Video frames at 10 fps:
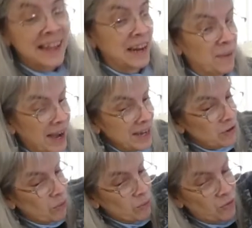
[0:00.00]
Now, I
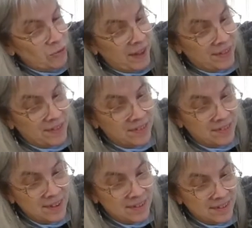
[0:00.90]
told you that the
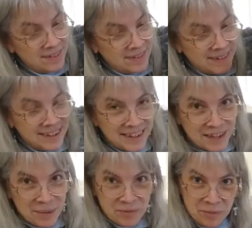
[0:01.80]
Ziz
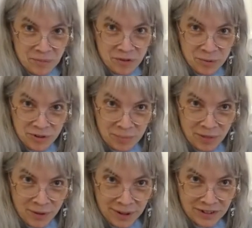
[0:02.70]
comes from Jewish
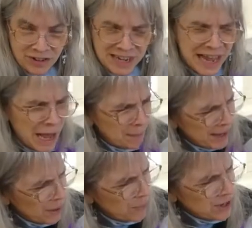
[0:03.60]
mythology, but
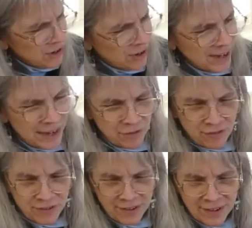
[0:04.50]
I wonder
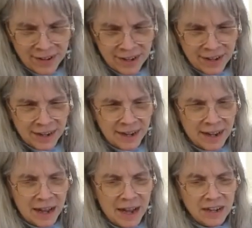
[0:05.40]
if
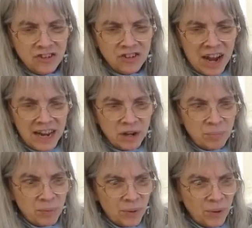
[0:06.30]
a
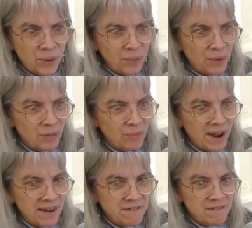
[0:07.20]
giant bird with
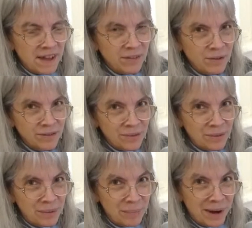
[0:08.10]
red feathers
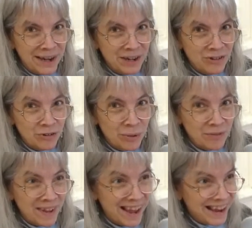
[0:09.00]
reminded you
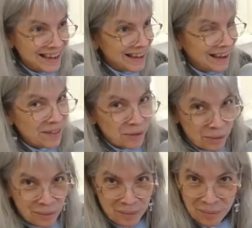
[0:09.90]
of any other
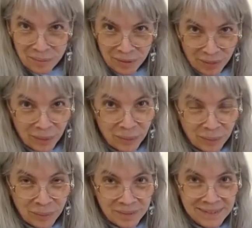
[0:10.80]
mythical
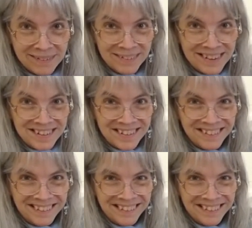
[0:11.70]
creature.